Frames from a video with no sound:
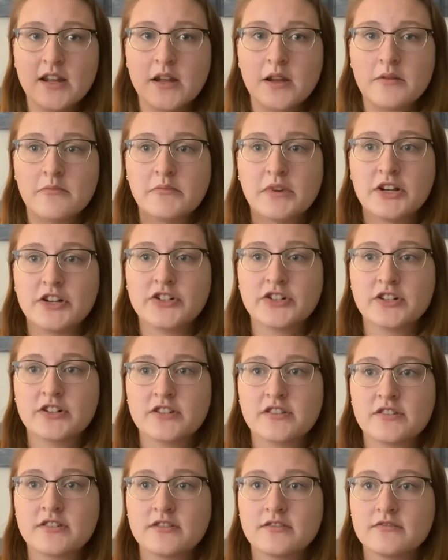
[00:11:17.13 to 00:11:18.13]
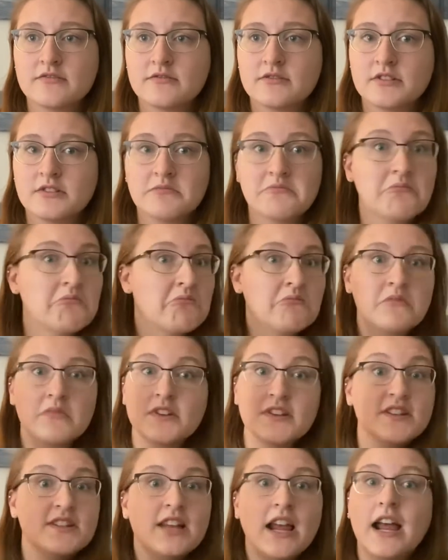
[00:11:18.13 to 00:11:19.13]
by just
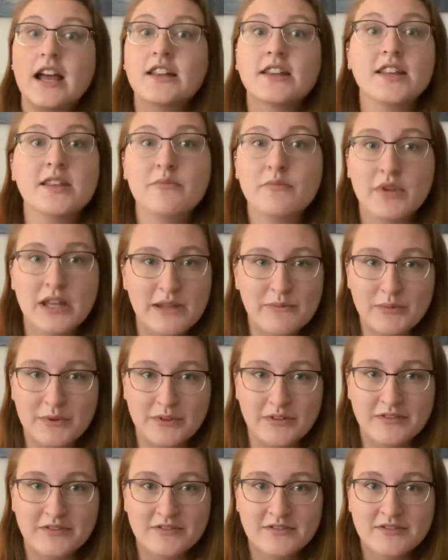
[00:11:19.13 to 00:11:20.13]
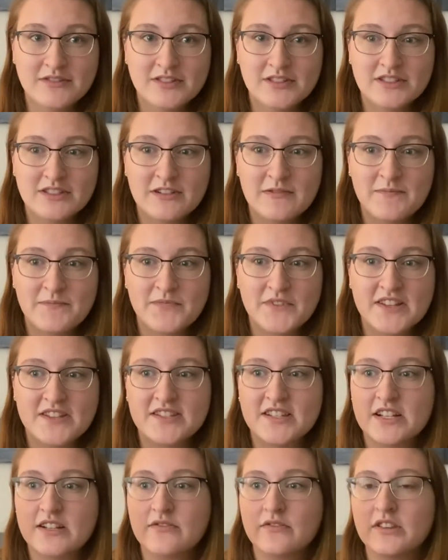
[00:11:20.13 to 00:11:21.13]
telling people
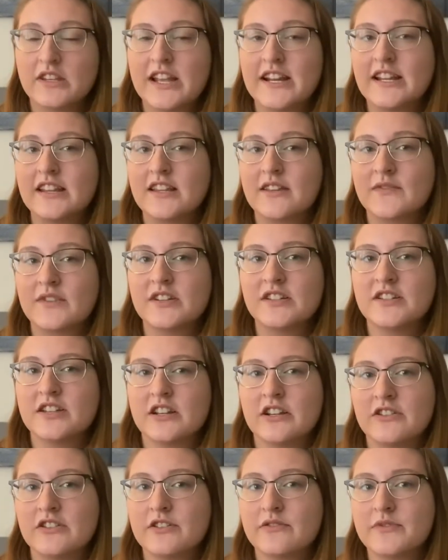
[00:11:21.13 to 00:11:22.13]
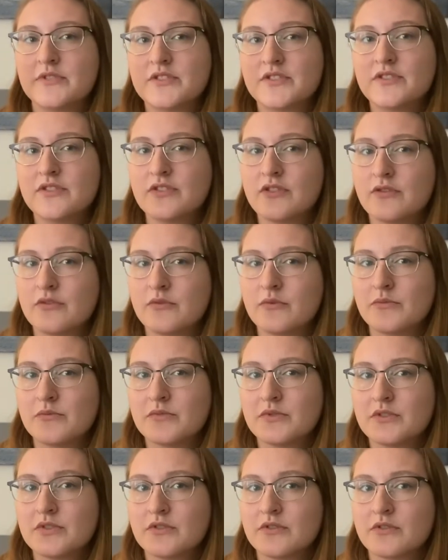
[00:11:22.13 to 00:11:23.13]
instead of letting them continue to assume
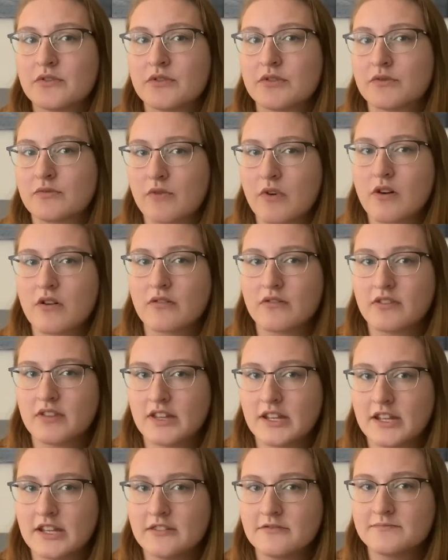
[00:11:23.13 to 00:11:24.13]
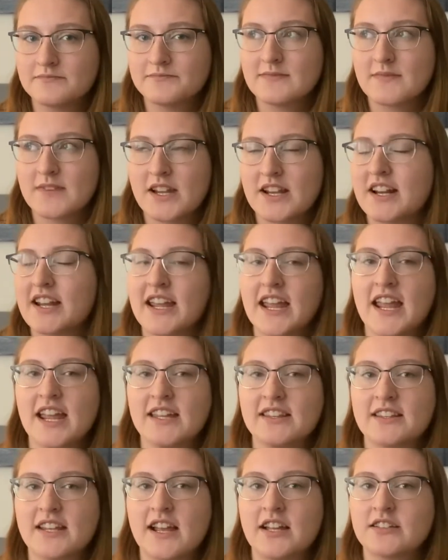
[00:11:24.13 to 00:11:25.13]
the wrong thing. And I
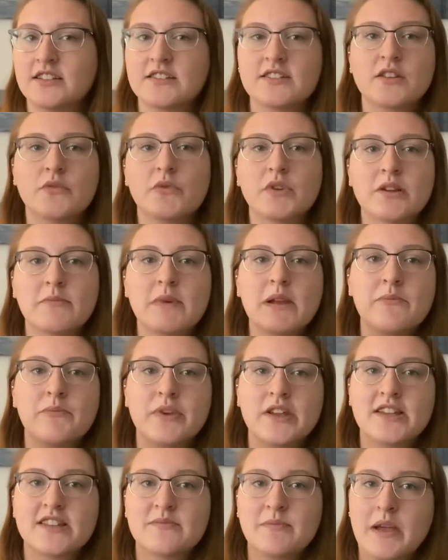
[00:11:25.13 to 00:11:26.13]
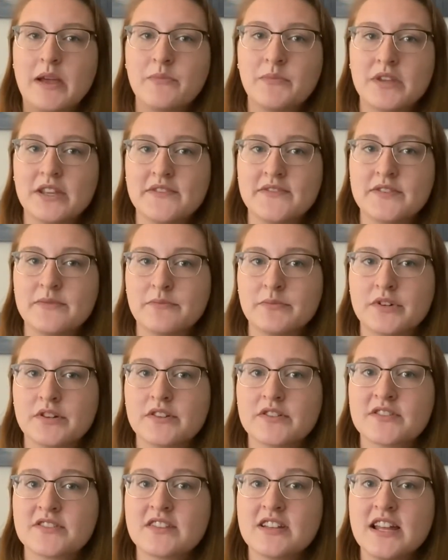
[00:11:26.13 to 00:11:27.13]
hate that. That's like one of my biggest pet peeves in
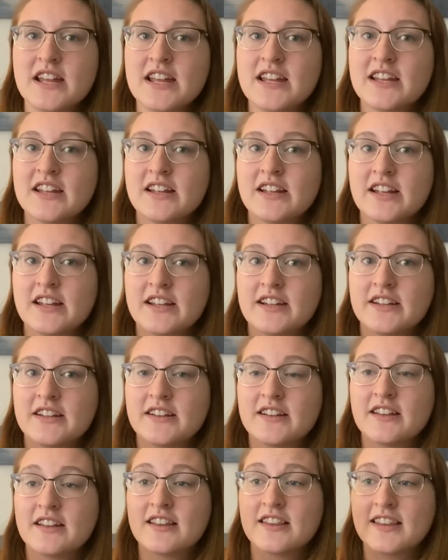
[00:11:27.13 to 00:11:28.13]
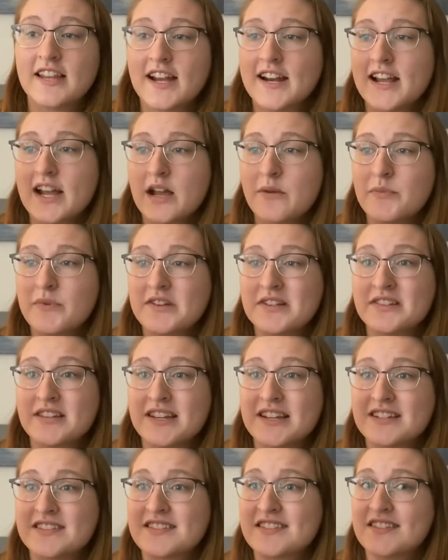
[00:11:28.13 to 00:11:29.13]
books. And that happened
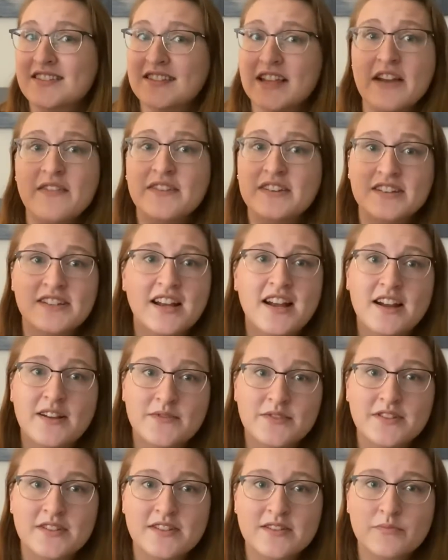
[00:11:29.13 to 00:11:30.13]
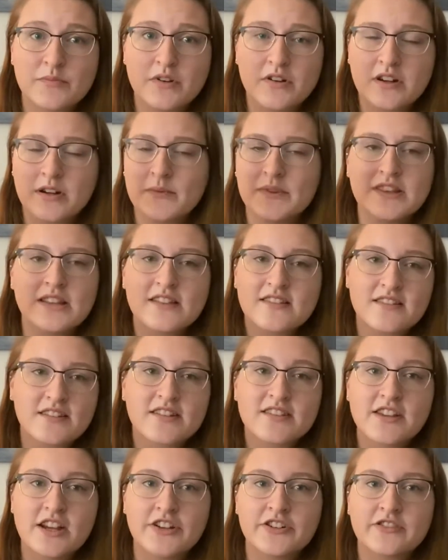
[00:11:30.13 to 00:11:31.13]
like 7 times in this book. I mean, that's an
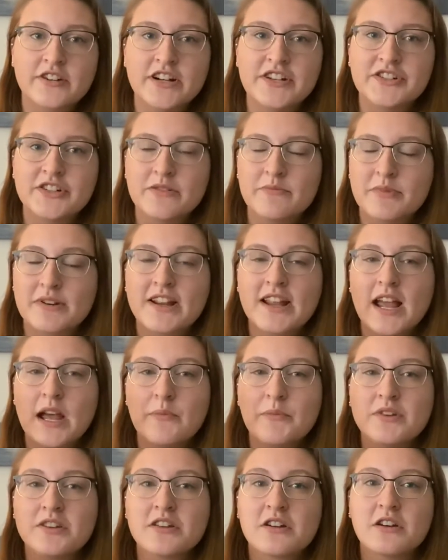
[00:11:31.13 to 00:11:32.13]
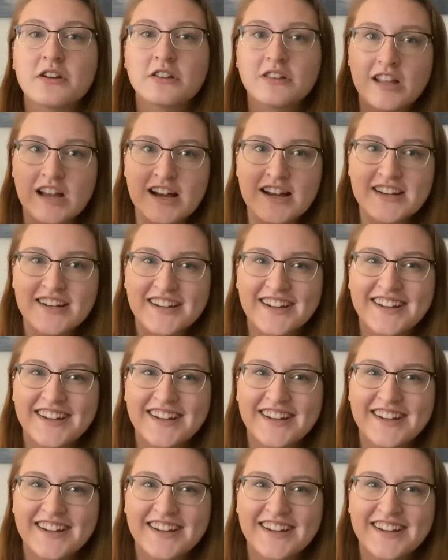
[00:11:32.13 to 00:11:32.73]
exaggeration, but it happened a lot.